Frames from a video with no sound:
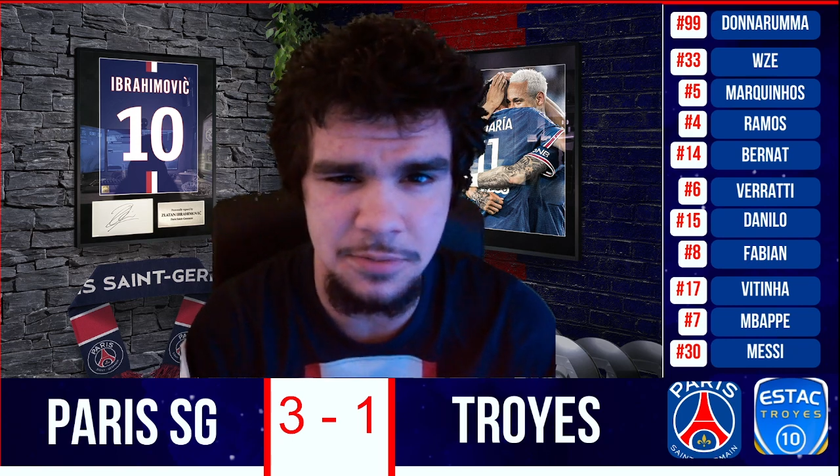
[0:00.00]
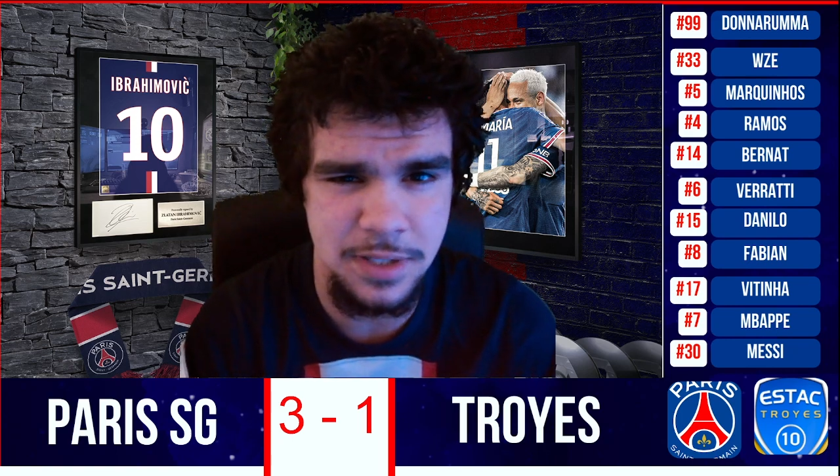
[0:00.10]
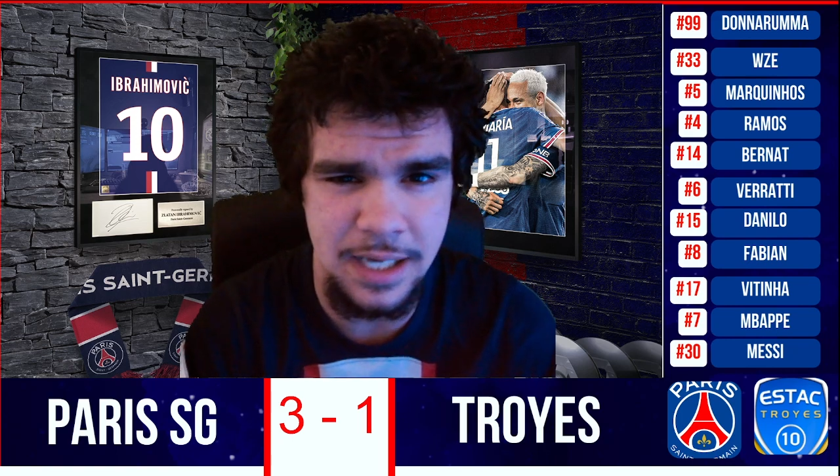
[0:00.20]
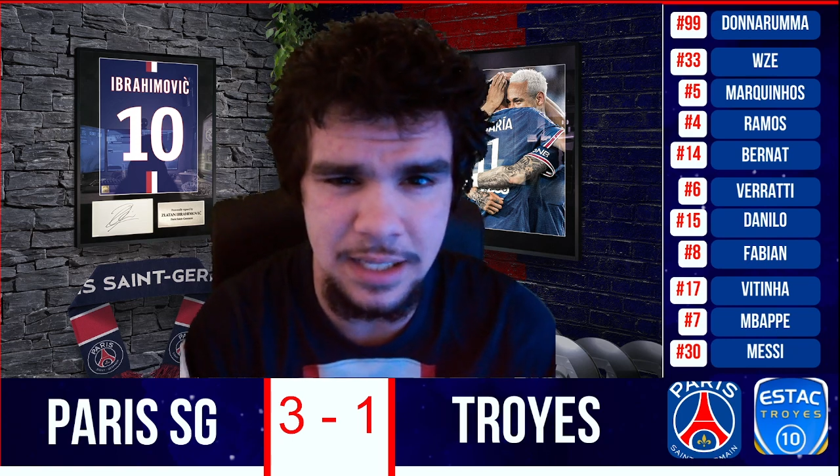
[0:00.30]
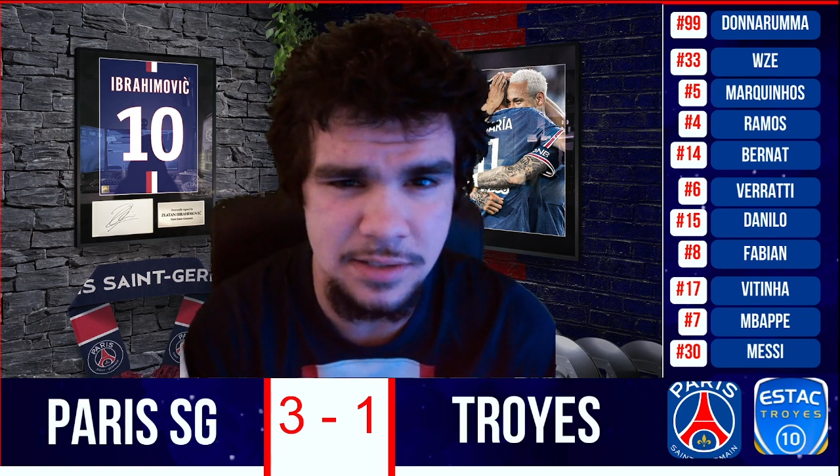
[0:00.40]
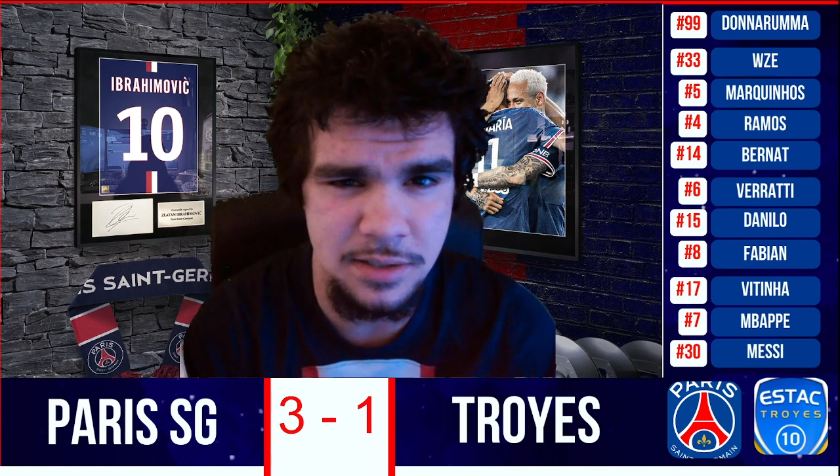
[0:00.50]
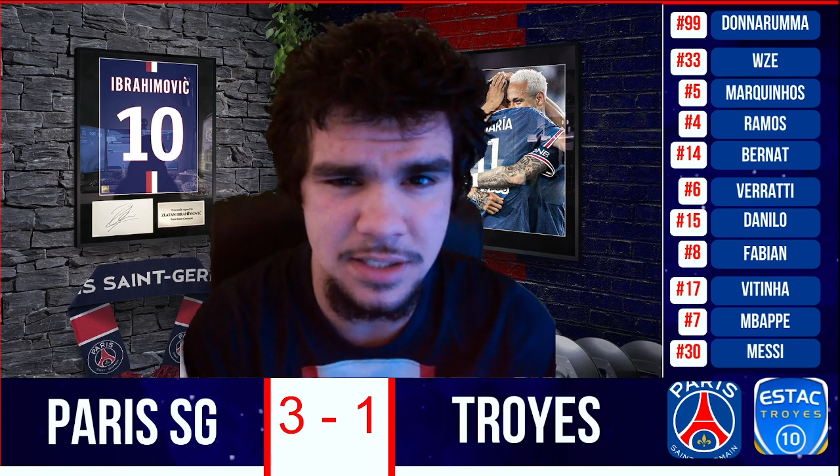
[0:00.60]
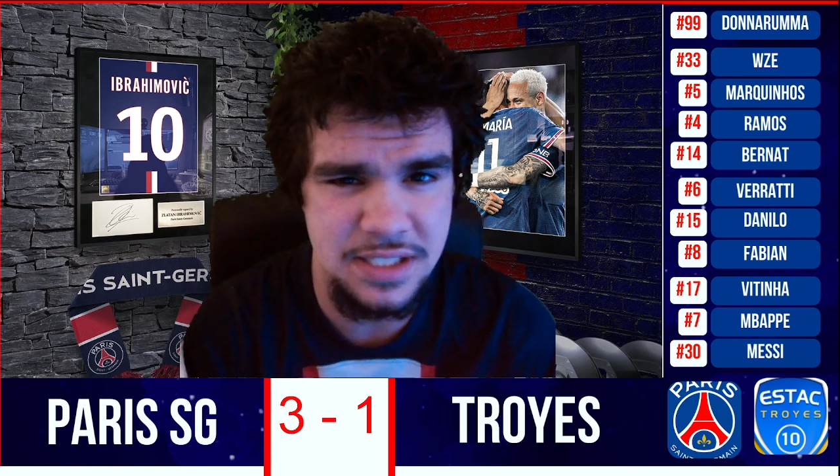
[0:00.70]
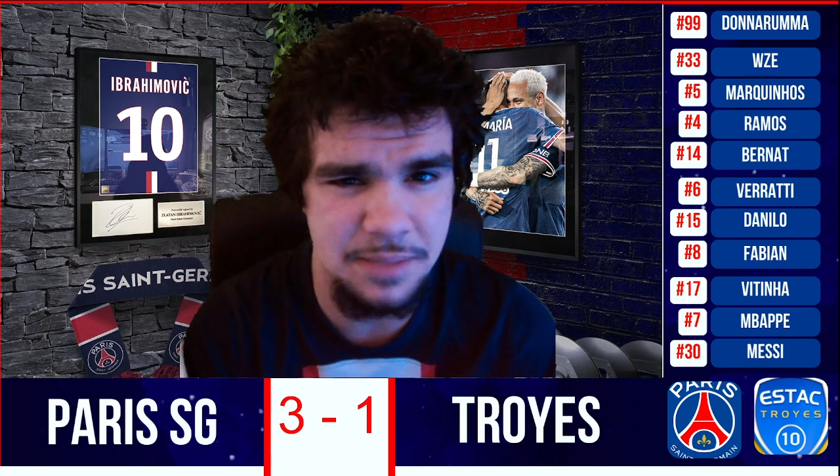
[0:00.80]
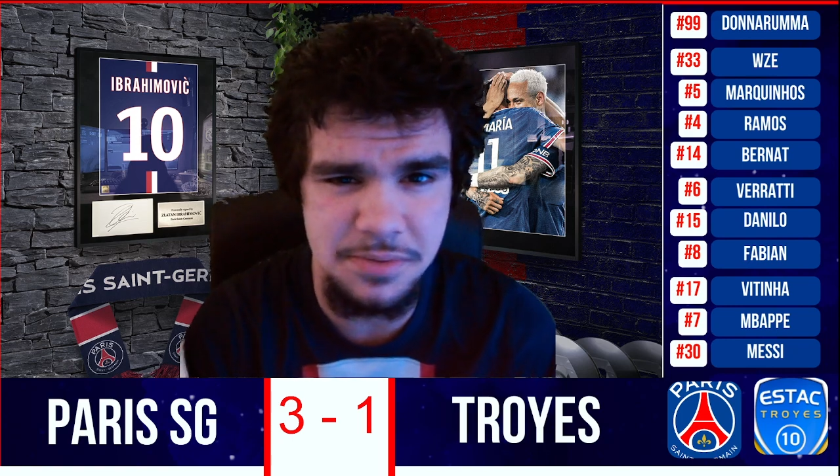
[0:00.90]
with Galtier and
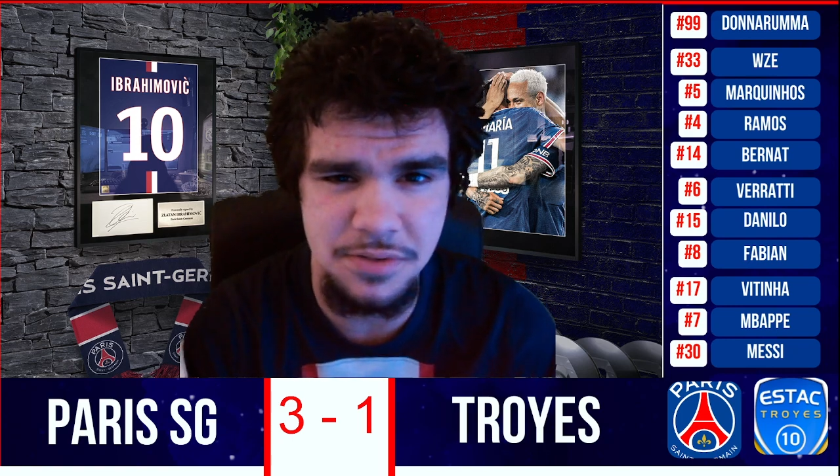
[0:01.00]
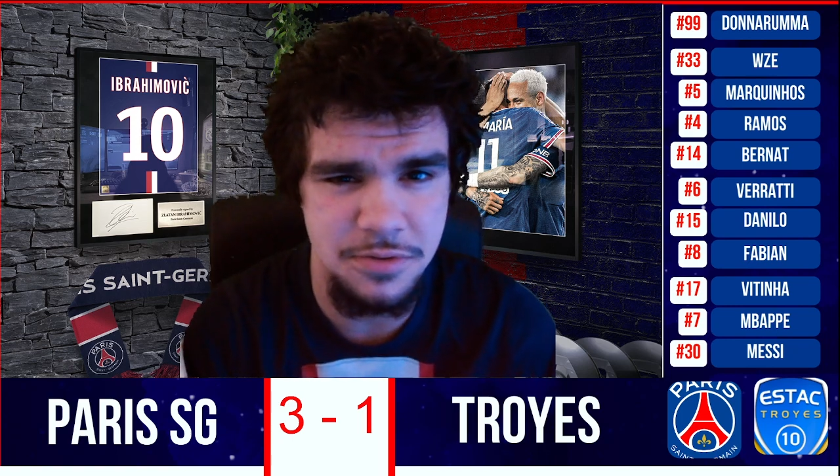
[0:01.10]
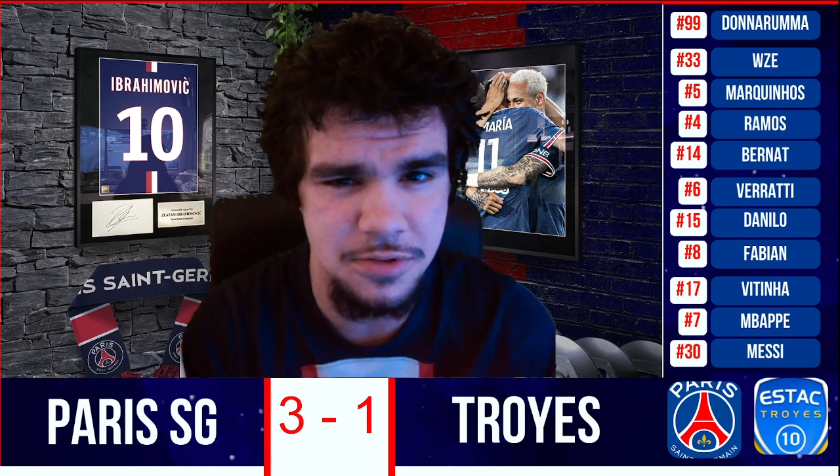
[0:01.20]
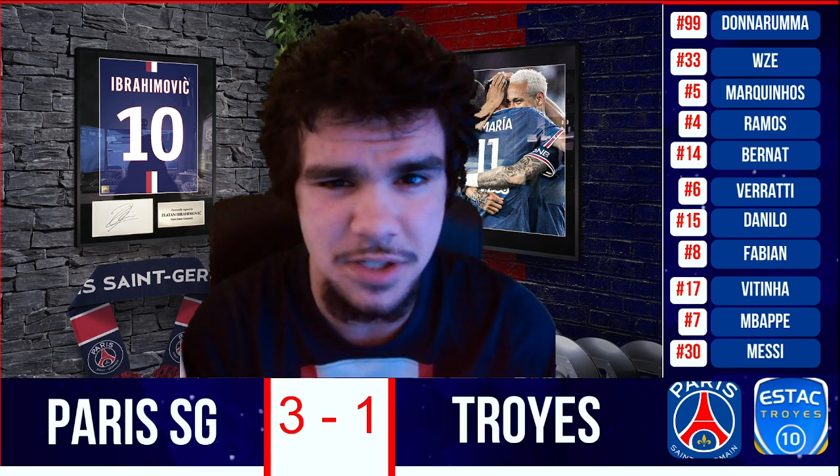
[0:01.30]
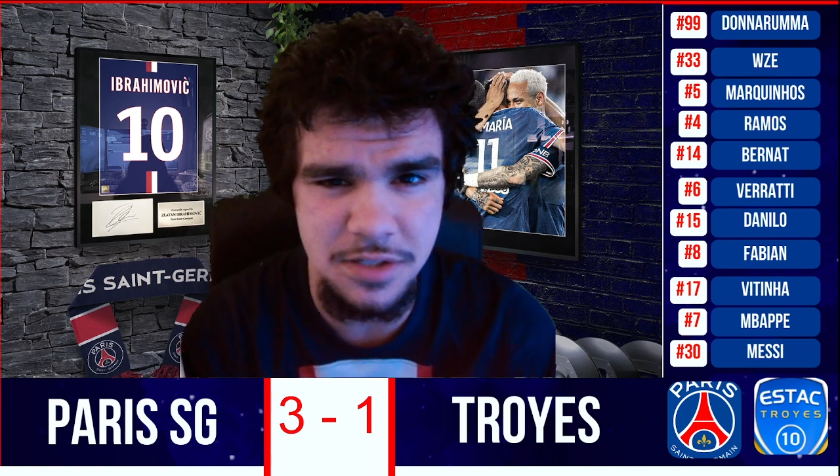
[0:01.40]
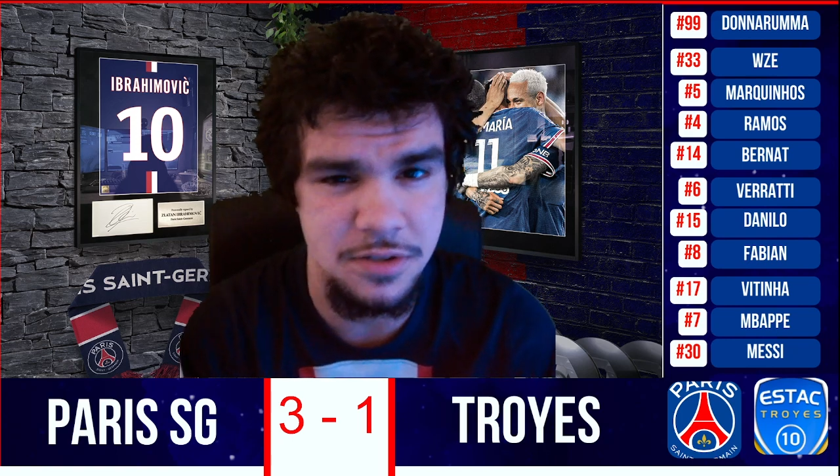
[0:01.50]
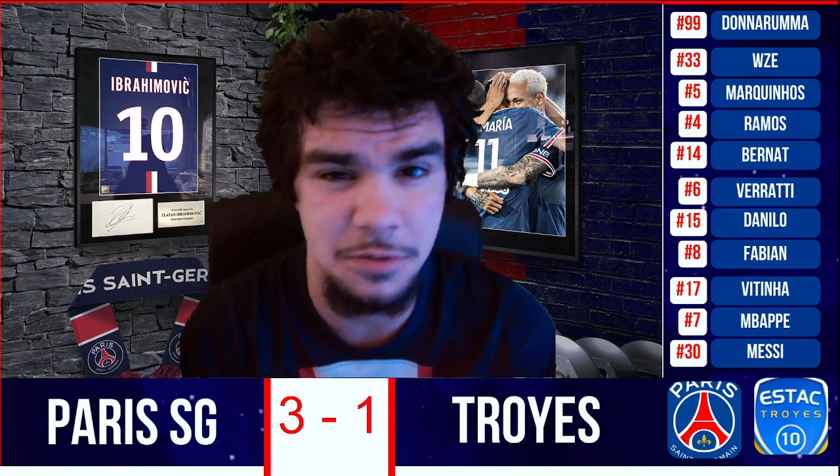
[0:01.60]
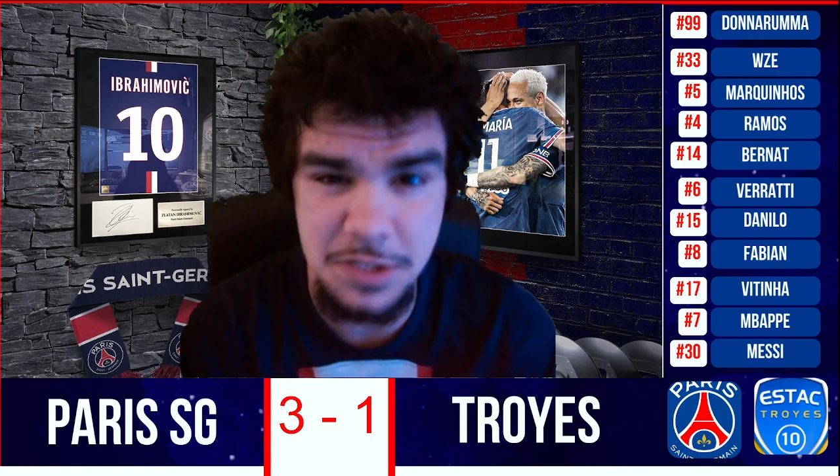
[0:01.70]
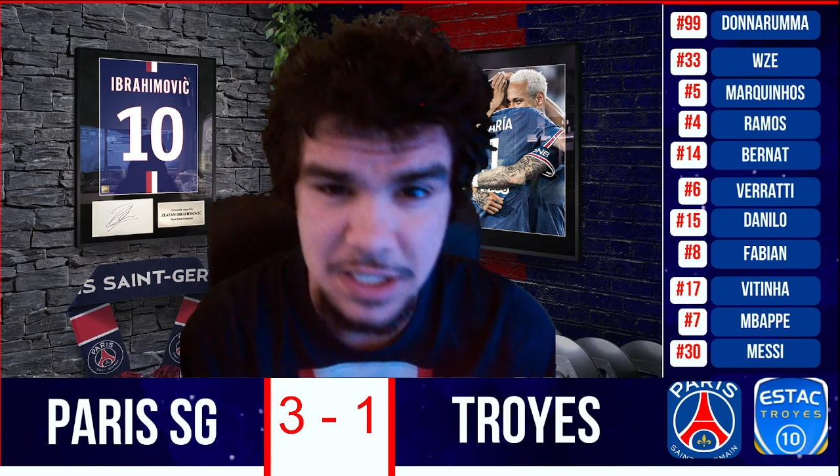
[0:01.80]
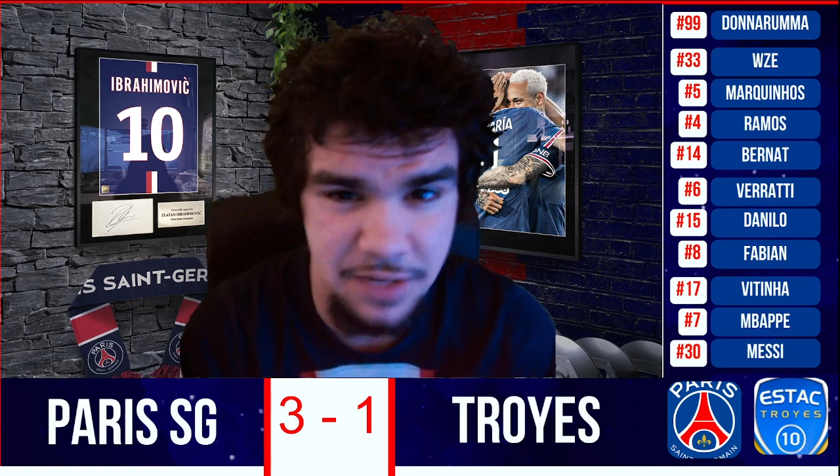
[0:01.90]
his substitutions
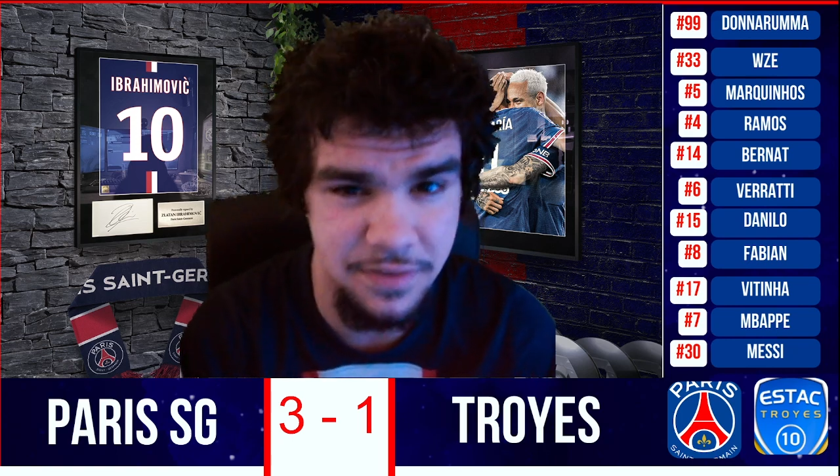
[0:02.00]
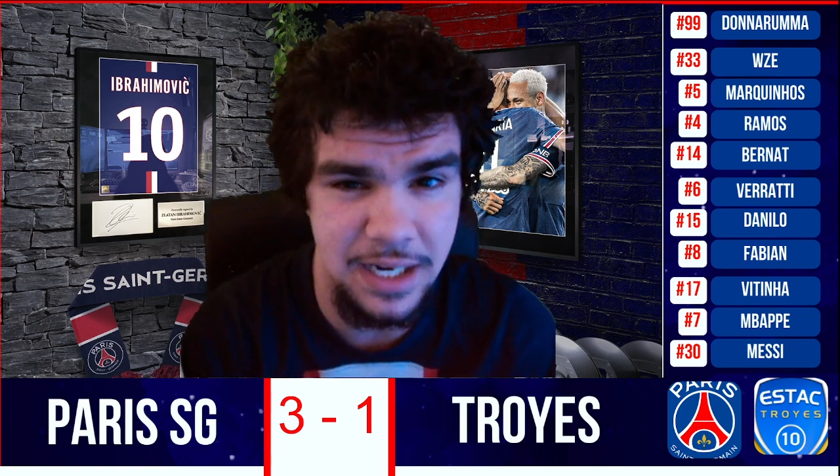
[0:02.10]
no Serif